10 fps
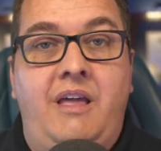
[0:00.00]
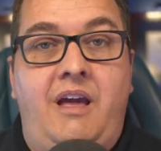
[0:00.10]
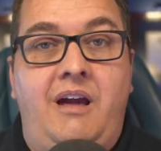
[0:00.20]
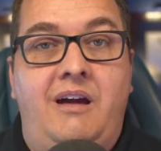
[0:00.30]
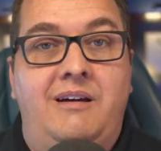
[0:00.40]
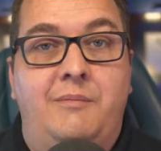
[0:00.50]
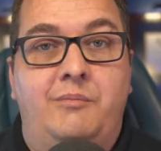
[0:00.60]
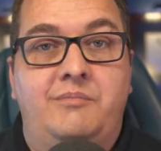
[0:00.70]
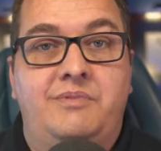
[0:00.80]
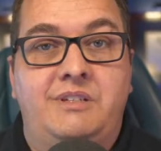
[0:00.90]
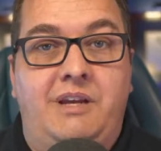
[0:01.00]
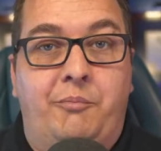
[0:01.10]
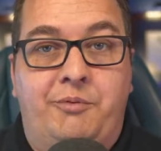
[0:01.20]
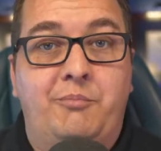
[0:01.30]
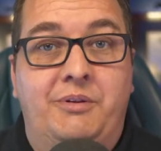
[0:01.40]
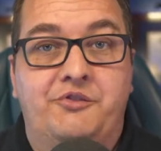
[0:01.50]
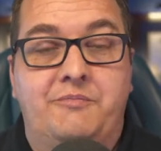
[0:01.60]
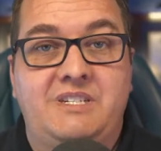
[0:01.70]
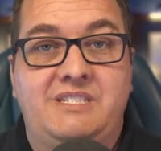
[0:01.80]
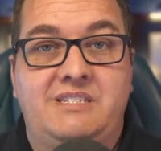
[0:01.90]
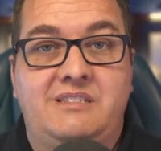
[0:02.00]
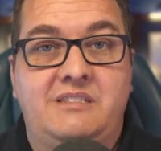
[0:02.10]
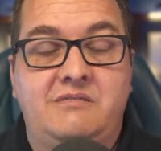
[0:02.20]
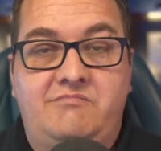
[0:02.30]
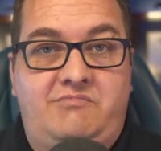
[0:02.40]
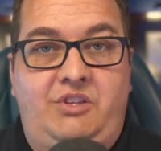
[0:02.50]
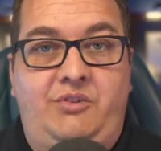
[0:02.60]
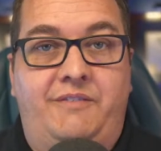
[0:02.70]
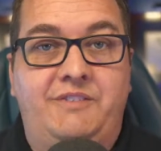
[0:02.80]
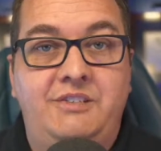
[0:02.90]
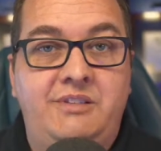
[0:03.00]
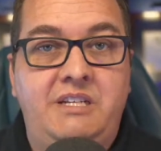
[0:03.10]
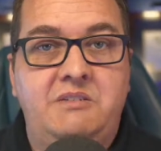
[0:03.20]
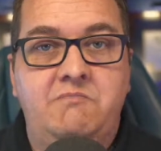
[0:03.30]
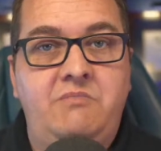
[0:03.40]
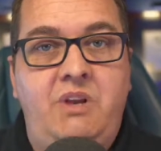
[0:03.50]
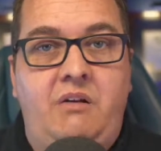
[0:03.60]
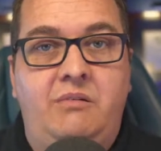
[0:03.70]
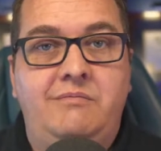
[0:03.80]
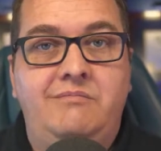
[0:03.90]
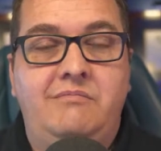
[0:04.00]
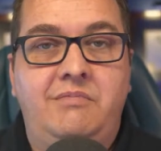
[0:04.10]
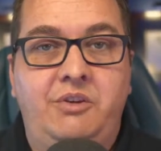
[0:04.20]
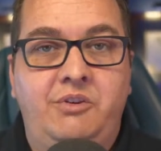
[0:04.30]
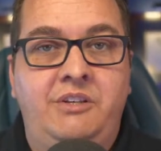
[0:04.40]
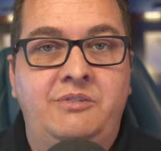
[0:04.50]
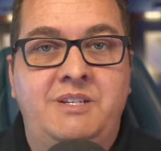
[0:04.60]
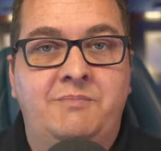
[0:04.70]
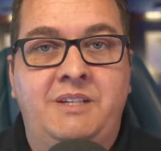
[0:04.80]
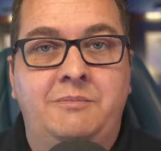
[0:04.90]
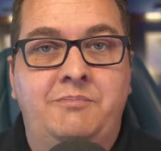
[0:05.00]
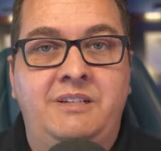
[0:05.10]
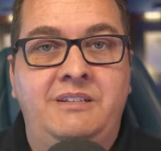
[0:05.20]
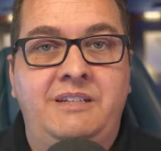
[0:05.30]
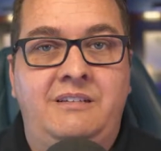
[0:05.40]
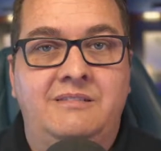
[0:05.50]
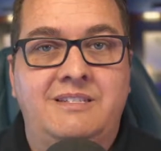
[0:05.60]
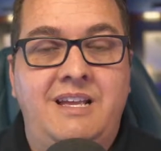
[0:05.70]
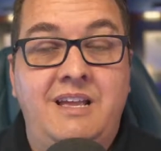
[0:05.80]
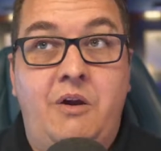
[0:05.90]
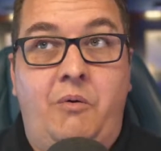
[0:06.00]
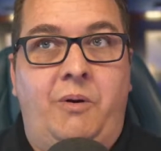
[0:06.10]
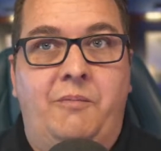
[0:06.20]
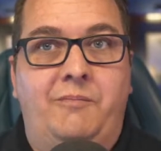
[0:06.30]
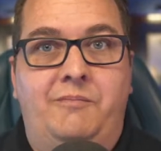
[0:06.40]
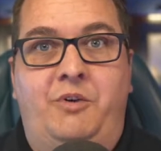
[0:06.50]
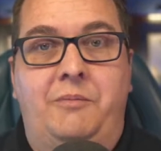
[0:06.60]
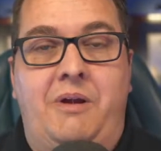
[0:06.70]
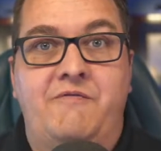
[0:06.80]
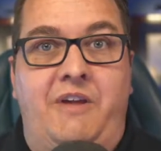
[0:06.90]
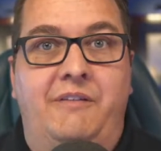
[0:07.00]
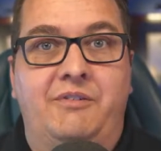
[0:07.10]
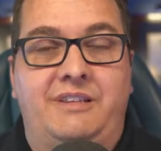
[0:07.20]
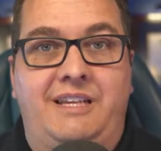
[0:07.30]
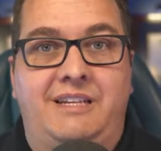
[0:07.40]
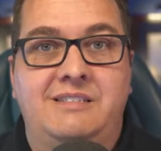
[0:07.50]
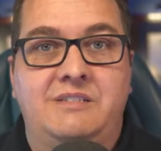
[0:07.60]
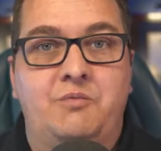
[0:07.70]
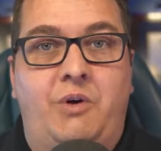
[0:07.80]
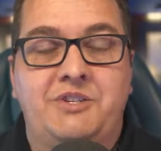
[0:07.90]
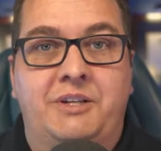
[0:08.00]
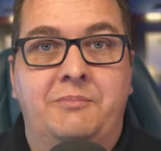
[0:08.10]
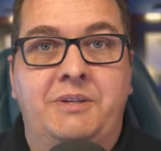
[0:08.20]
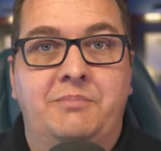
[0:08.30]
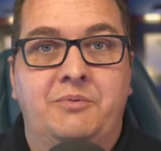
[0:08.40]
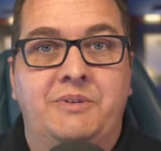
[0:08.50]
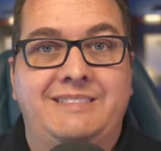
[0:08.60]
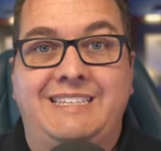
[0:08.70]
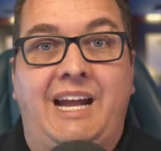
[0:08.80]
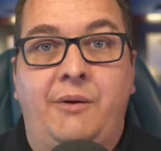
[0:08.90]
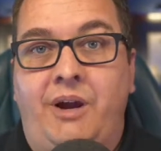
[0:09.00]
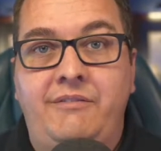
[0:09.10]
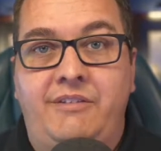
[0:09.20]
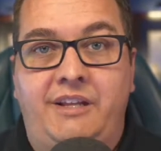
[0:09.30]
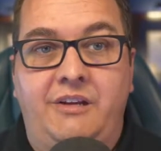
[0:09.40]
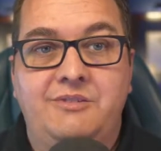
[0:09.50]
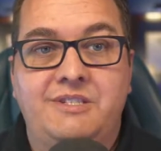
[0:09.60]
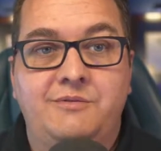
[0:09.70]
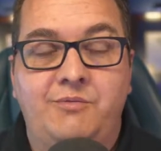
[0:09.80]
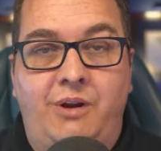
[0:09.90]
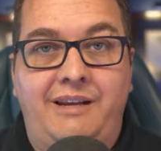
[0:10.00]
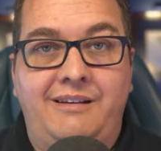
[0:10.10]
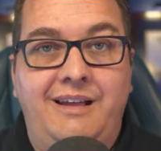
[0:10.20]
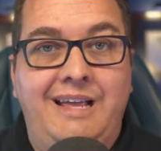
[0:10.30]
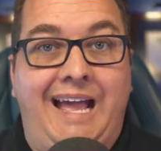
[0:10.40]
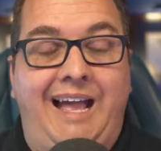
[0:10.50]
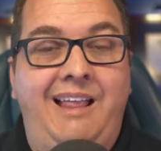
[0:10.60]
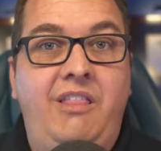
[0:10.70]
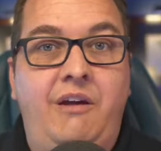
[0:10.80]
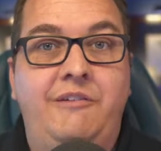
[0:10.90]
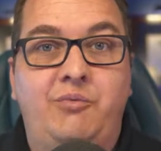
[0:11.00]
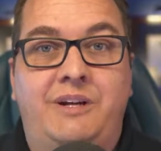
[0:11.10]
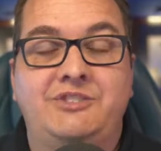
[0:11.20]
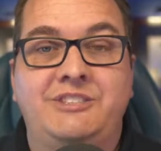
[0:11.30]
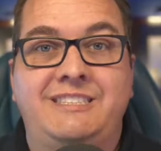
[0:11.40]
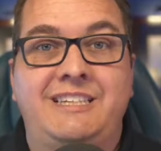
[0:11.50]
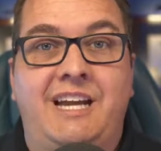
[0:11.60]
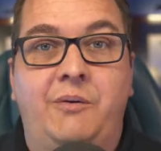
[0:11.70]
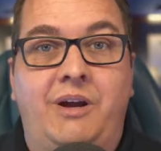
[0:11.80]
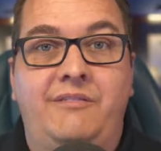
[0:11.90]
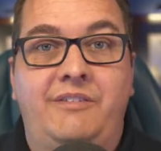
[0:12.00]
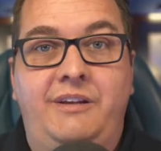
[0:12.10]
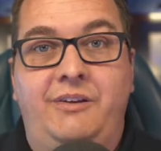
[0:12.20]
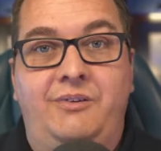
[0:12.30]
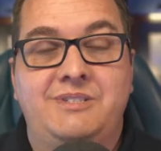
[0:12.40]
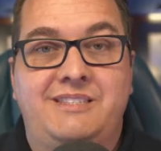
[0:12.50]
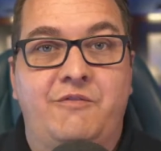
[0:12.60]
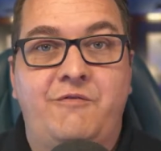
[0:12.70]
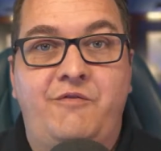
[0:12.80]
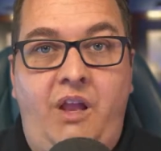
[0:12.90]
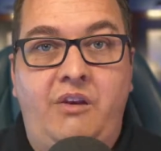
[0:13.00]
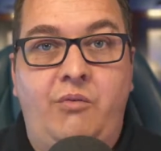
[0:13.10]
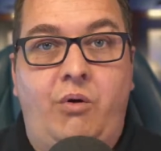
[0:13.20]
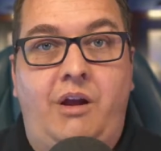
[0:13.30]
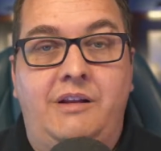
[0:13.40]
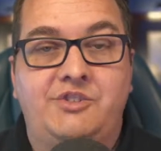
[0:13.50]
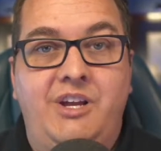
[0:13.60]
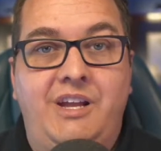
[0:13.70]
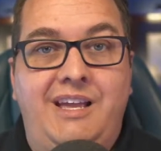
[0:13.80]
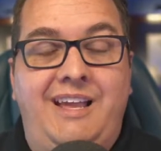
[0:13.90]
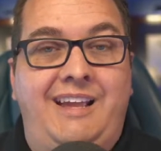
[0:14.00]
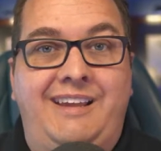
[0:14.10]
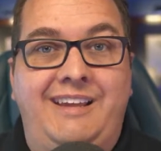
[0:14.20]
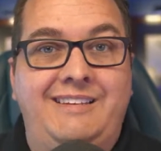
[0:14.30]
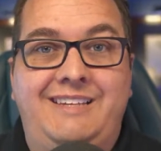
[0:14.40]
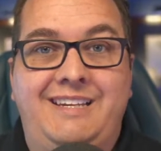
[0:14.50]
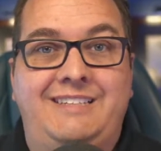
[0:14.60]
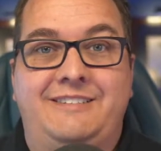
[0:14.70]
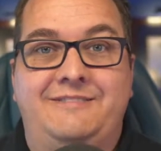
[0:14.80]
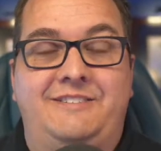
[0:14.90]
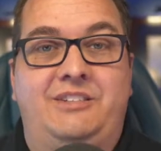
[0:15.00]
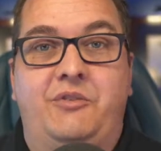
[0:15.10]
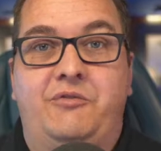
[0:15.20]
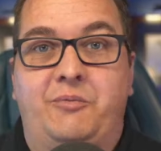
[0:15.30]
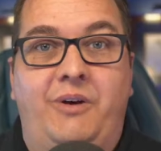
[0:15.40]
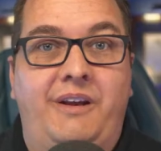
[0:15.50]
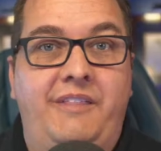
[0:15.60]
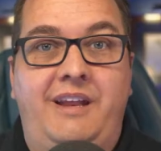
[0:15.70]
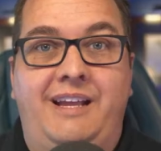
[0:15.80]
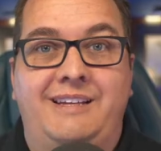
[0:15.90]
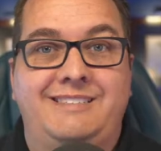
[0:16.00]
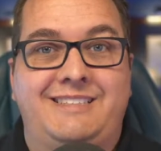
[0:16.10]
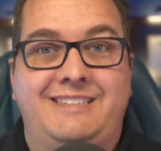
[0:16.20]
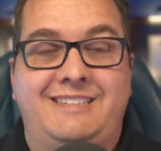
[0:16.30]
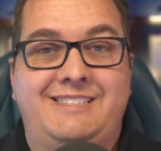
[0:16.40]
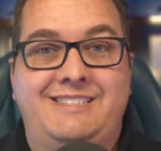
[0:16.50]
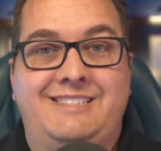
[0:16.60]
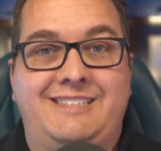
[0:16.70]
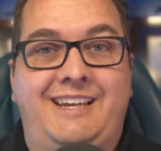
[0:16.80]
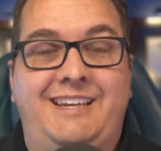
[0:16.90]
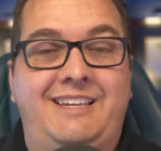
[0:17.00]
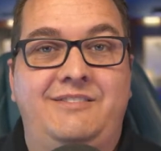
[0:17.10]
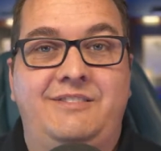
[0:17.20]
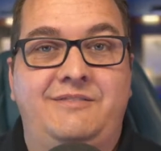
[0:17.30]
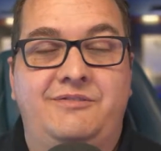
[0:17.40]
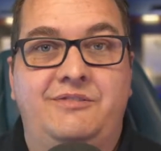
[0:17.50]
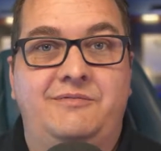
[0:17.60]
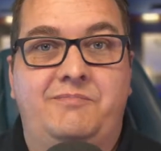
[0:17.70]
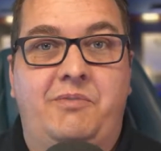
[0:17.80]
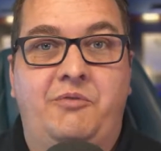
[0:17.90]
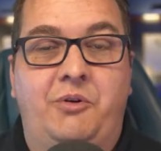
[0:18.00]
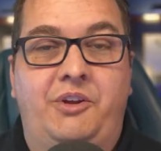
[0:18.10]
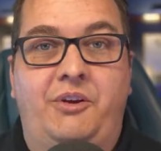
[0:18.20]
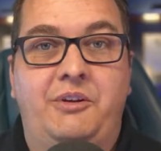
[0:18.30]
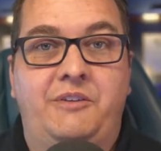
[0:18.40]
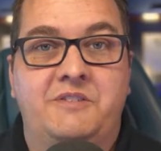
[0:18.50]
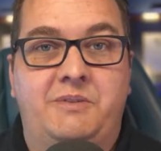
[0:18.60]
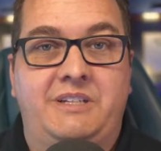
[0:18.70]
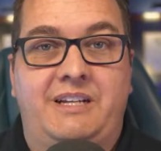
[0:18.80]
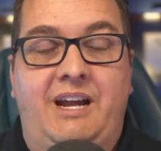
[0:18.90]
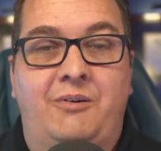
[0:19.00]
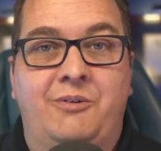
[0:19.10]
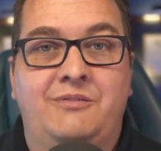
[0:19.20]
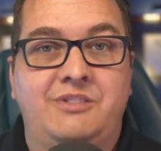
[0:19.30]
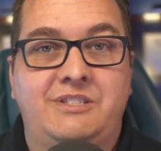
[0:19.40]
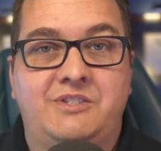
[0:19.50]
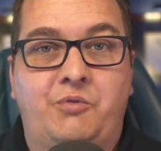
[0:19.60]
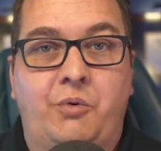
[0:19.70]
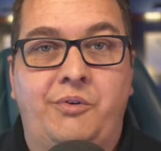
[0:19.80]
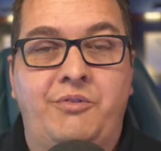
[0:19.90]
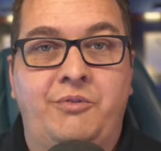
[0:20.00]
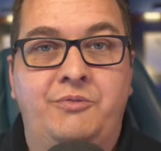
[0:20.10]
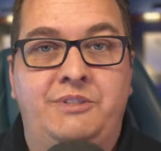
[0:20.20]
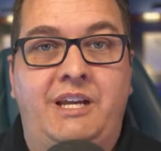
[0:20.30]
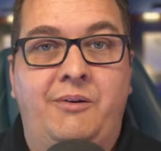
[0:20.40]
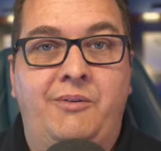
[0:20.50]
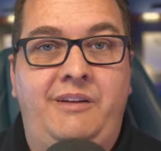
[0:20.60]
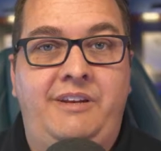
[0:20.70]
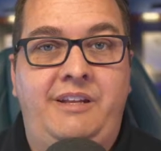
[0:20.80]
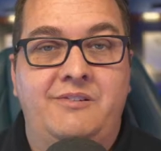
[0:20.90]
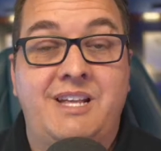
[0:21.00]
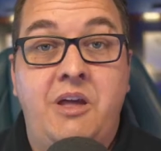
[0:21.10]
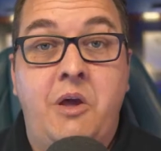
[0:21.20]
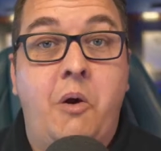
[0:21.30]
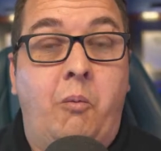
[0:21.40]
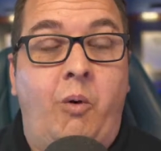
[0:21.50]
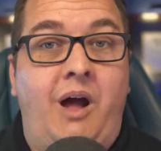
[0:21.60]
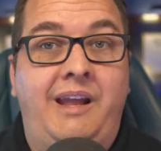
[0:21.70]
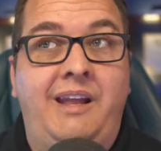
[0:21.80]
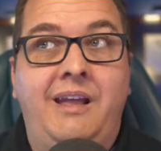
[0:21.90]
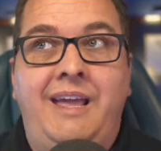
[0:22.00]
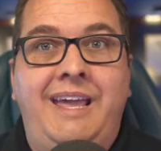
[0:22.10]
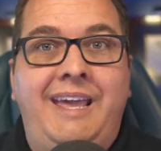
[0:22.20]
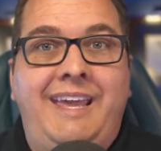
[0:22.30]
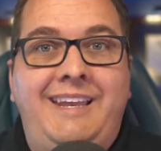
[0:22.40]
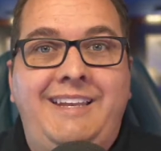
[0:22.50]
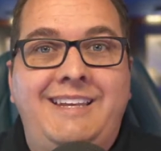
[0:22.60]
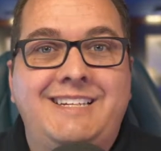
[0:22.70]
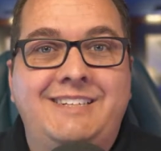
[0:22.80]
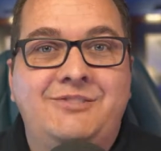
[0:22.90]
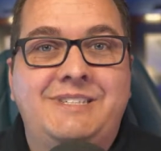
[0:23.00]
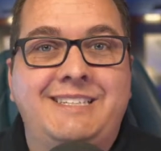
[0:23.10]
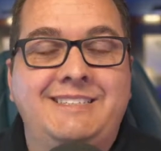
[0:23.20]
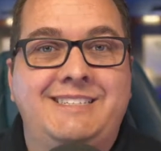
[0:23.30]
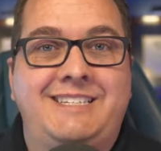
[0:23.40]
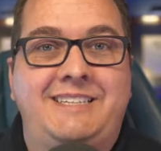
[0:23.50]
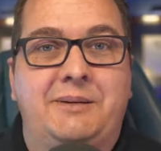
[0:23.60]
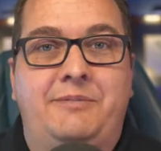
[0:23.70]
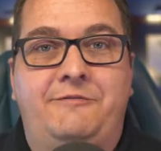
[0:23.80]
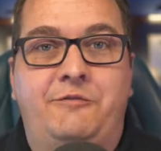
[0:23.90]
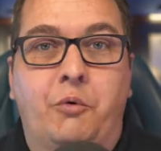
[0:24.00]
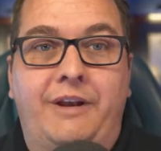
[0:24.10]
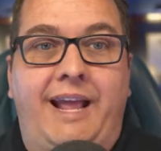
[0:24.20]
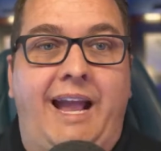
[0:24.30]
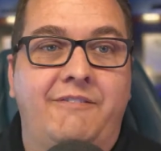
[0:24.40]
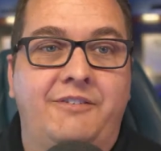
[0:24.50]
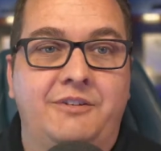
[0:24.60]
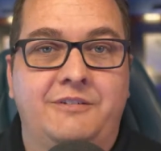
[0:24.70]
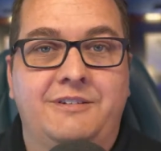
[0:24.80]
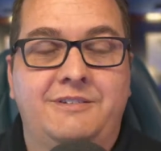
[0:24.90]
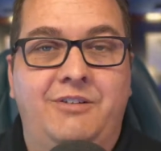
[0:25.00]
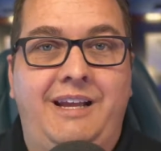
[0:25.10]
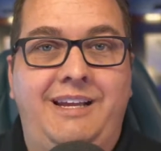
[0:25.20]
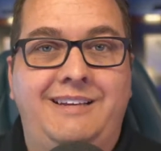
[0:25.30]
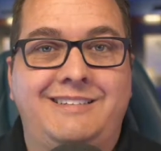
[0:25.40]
to help you build your business. Do you have to do these? No. You can do something completely else. One of my favorite things is watching people with DIY videos, right? I love watching DIY videos. They're fun to watch. I get addictive. You go from one to the next, and it's just like, before you know it, you spend an hour just scrolling through DIY videos. Why? It's interesting to see a before and after, right?